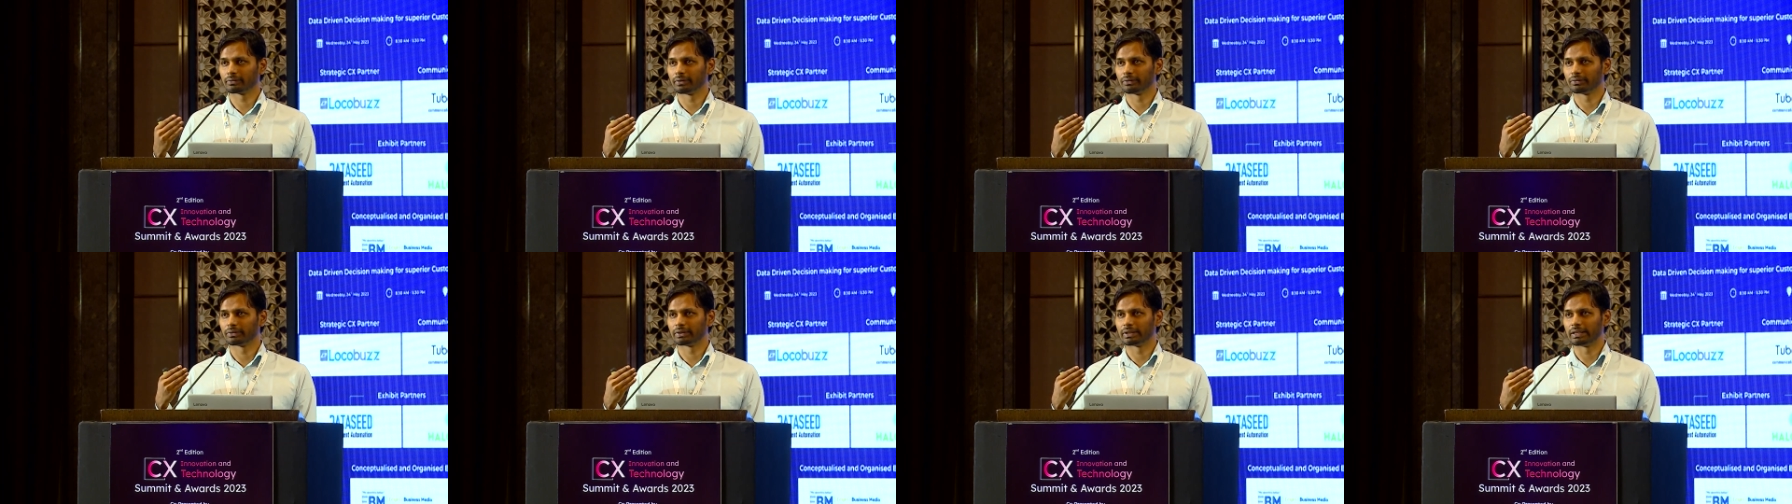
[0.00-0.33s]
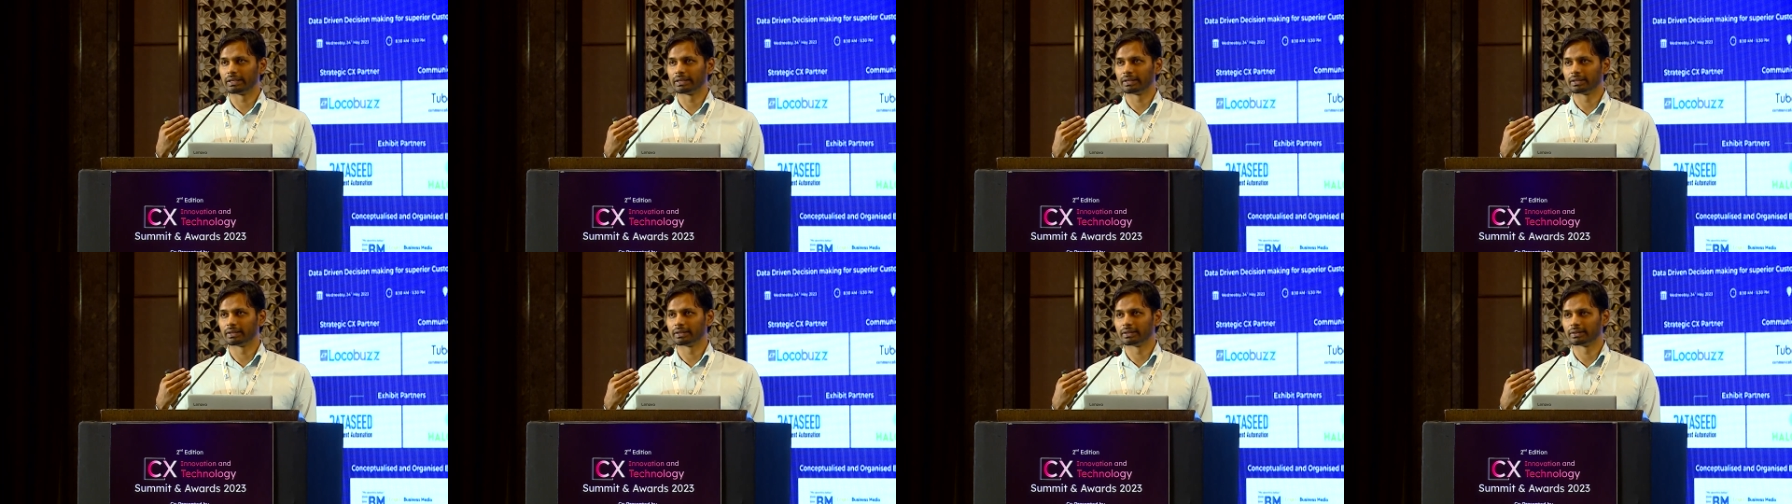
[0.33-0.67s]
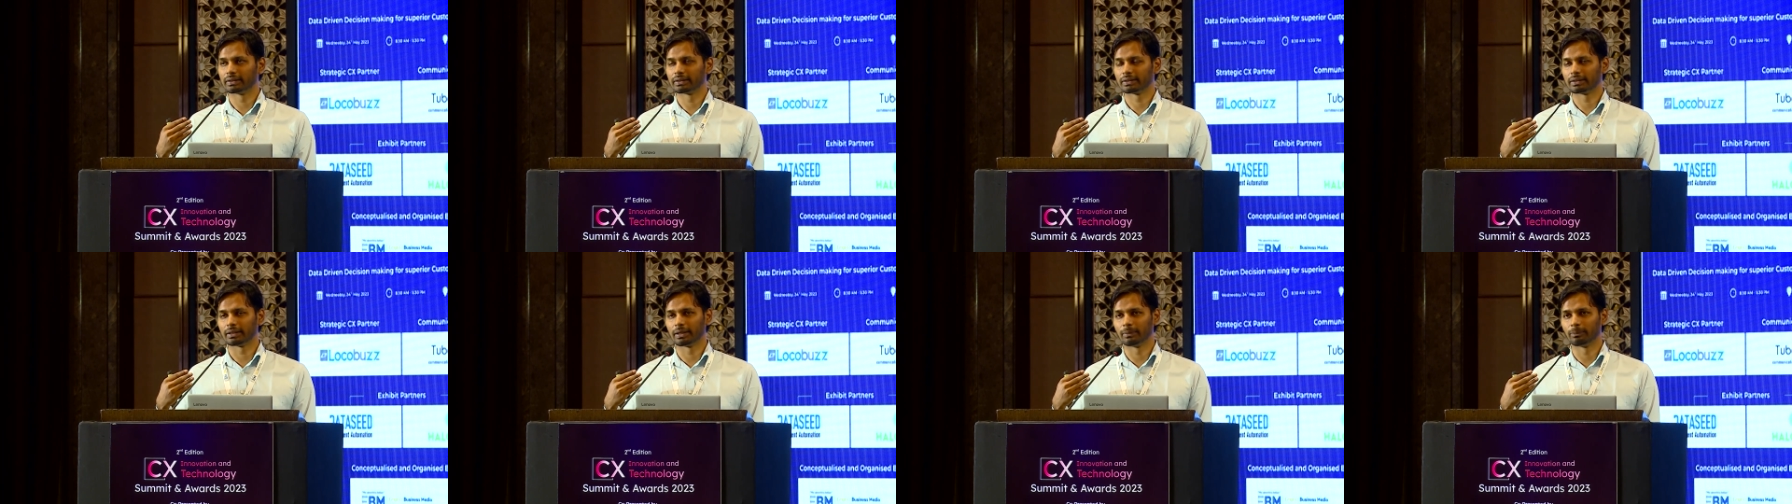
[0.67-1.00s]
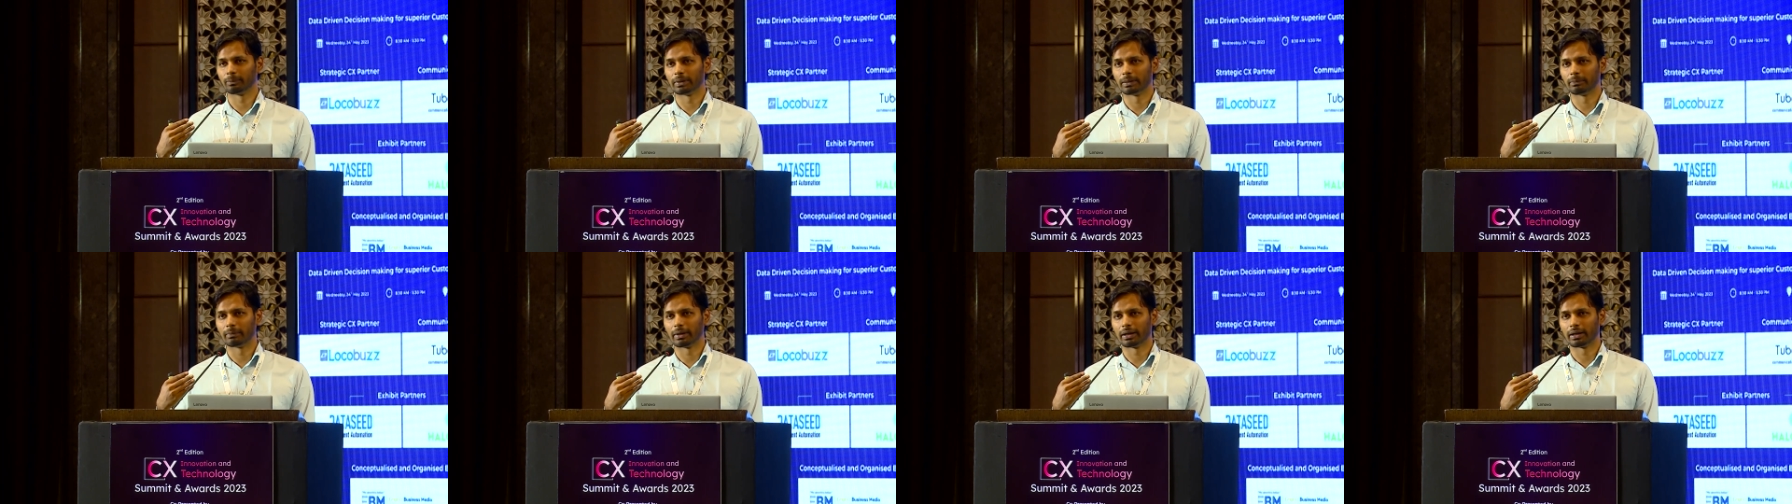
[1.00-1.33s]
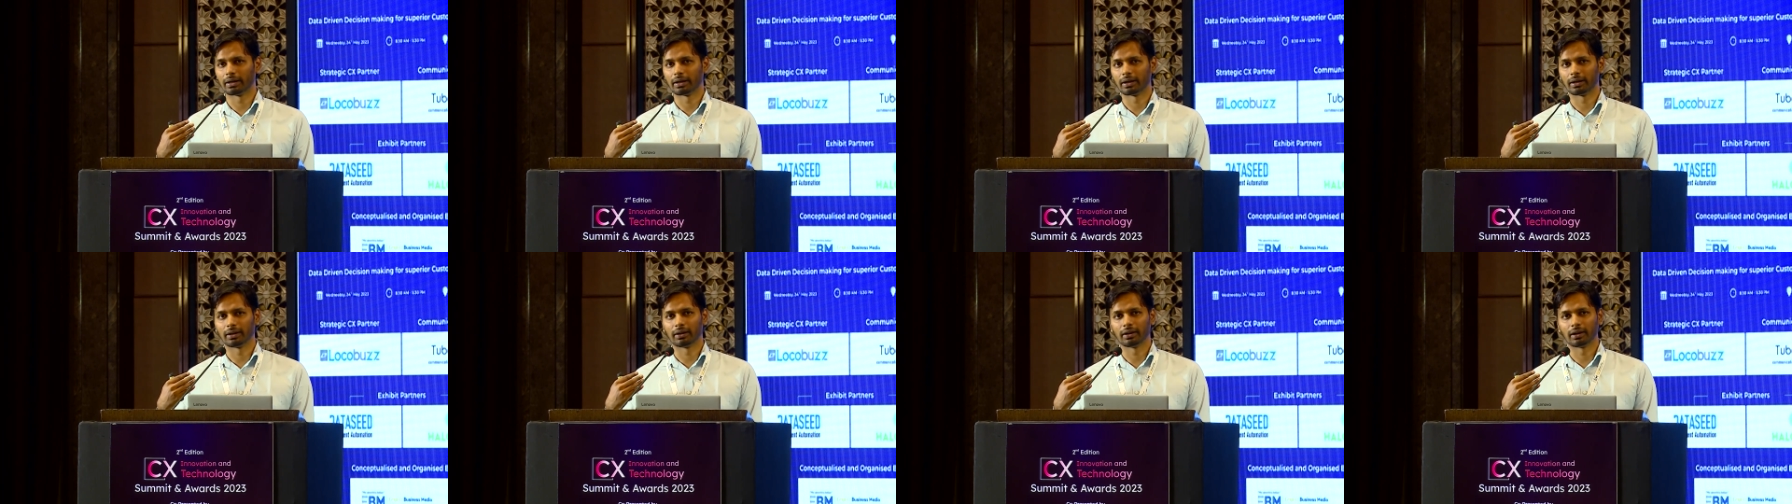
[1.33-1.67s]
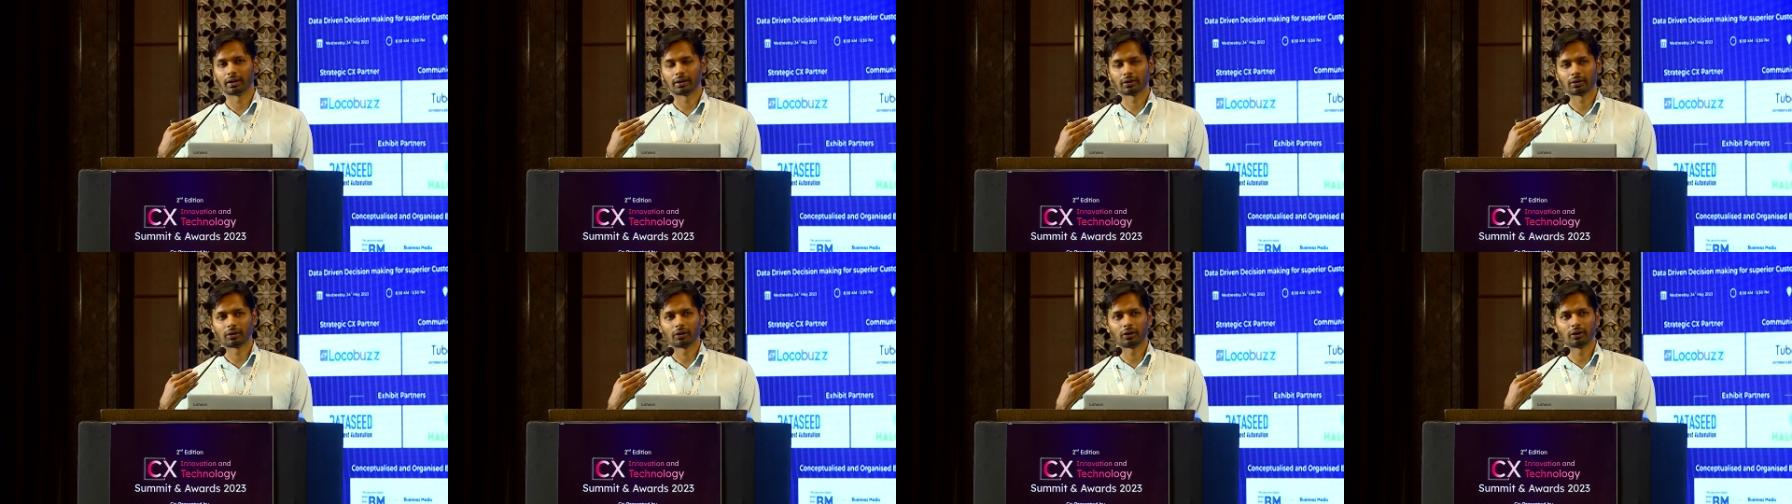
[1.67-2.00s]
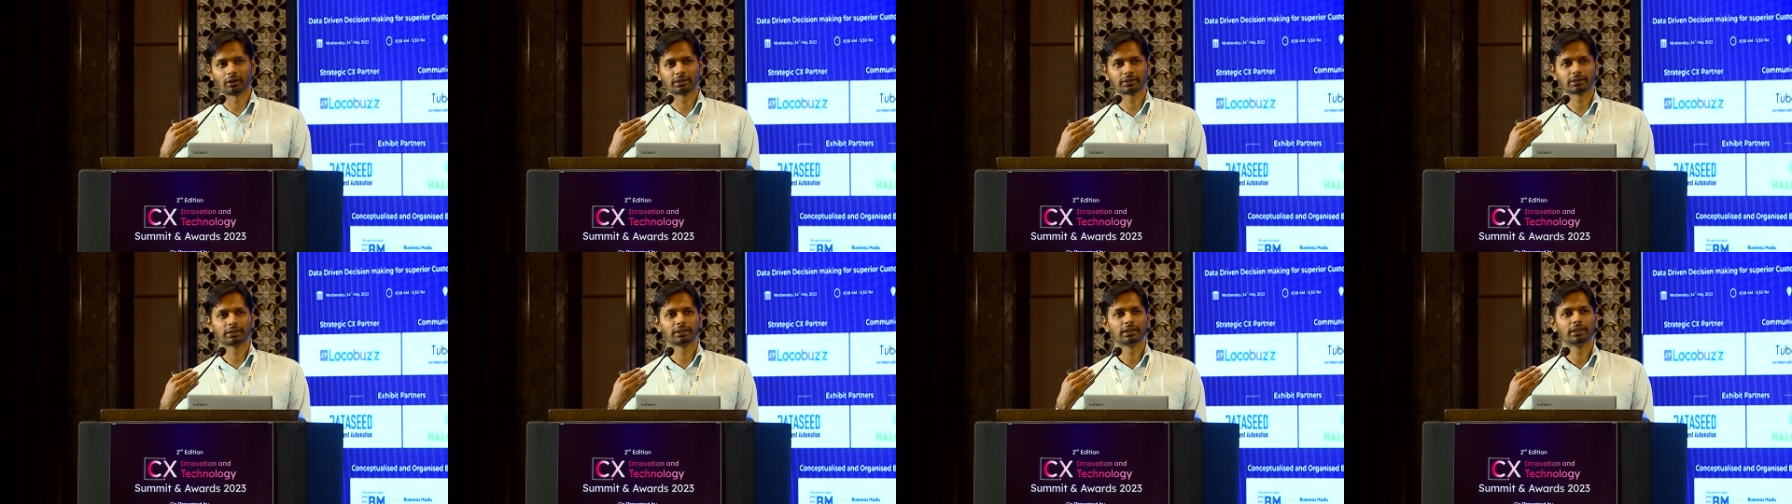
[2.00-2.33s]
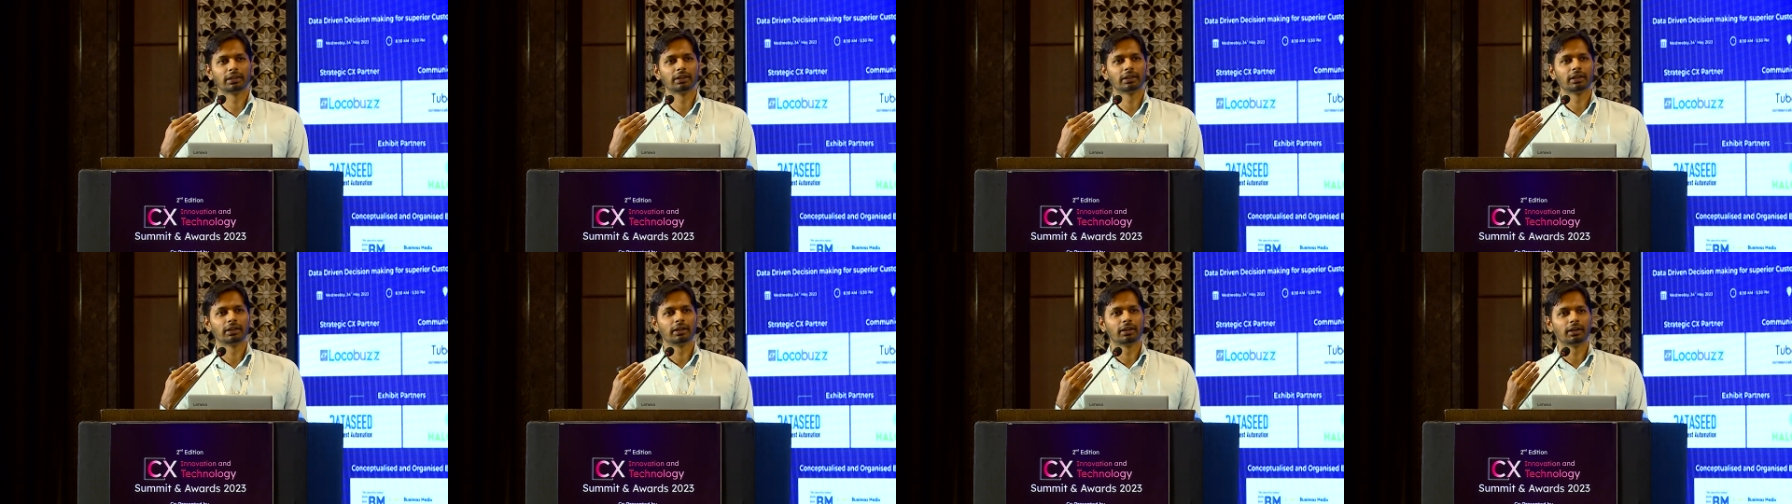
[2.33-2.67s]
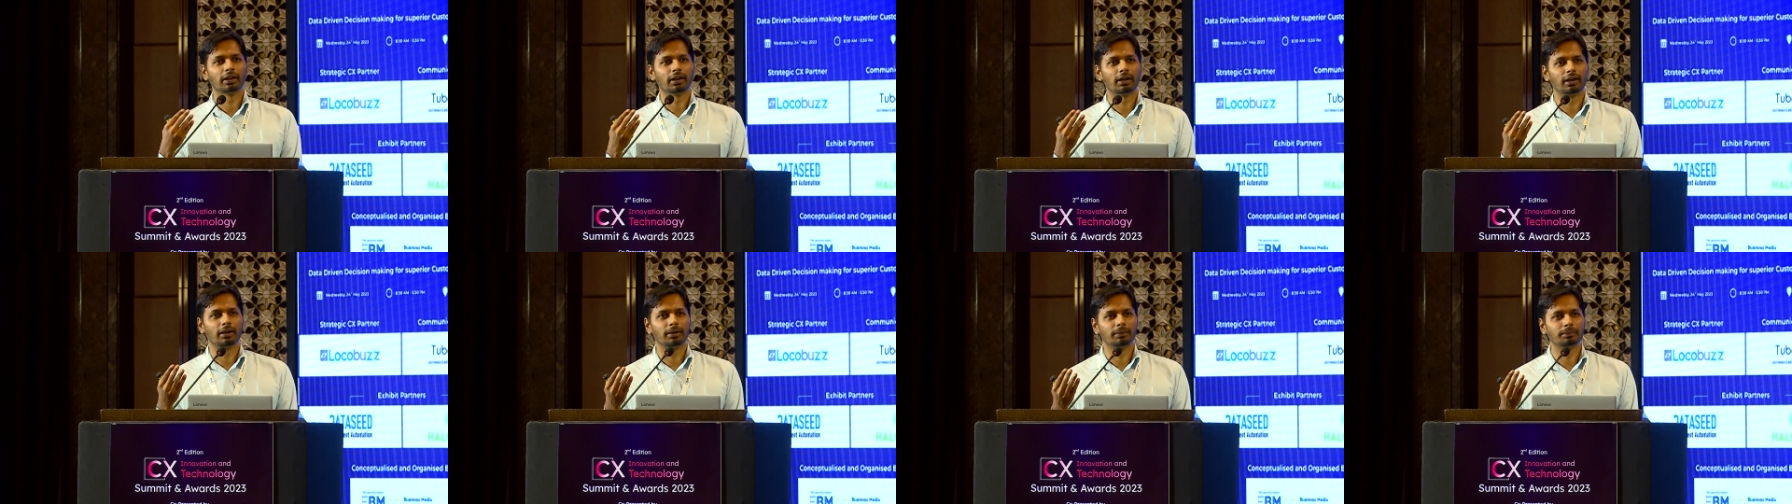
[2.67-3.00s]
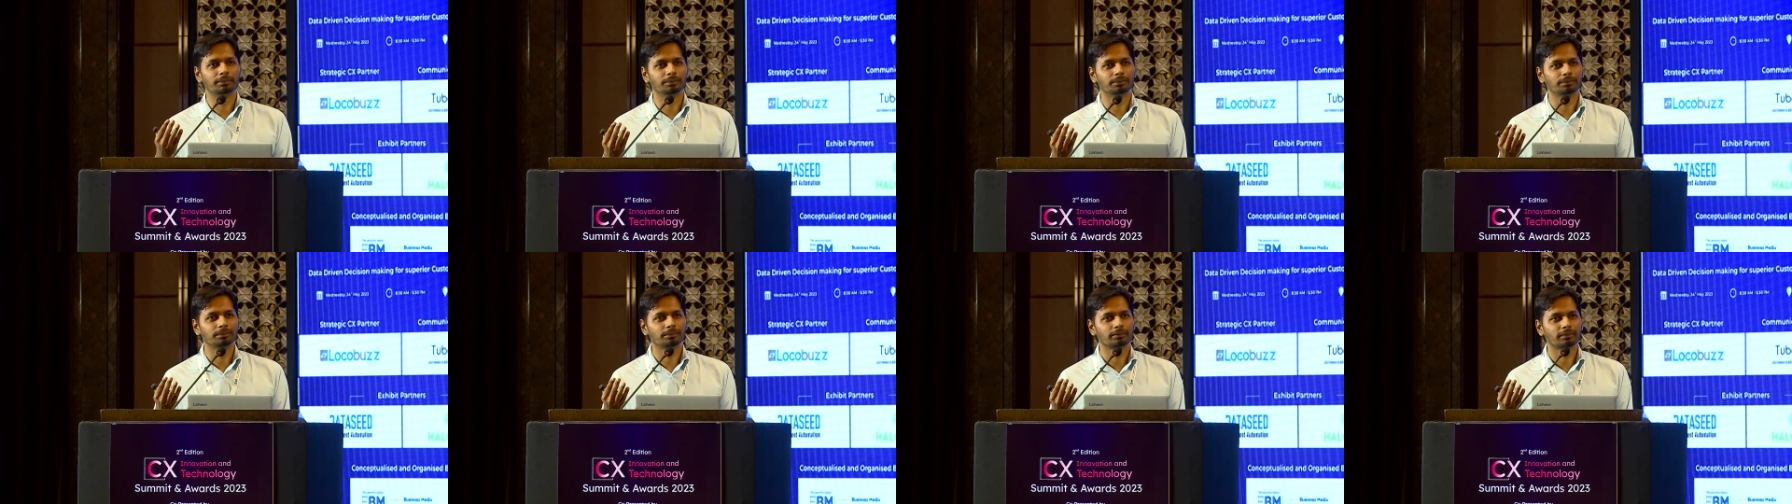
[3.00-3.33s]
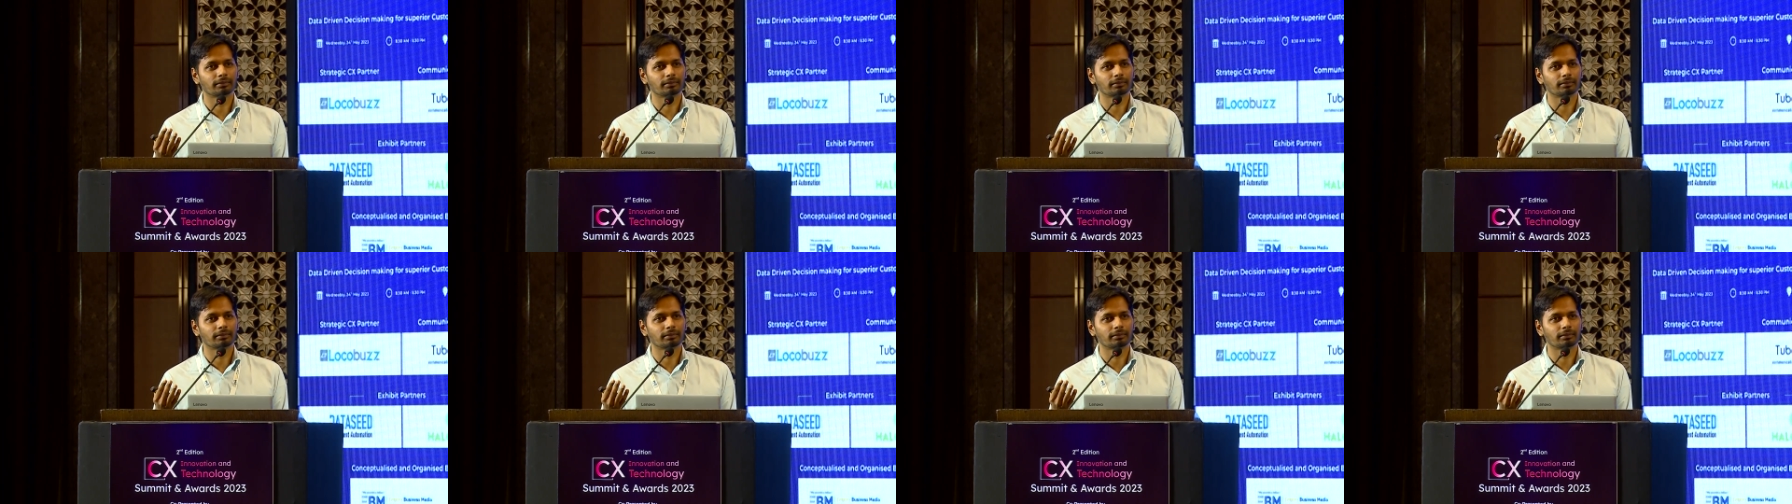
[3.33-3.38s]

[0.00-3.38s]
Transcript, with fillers: We've seen this implemented across um,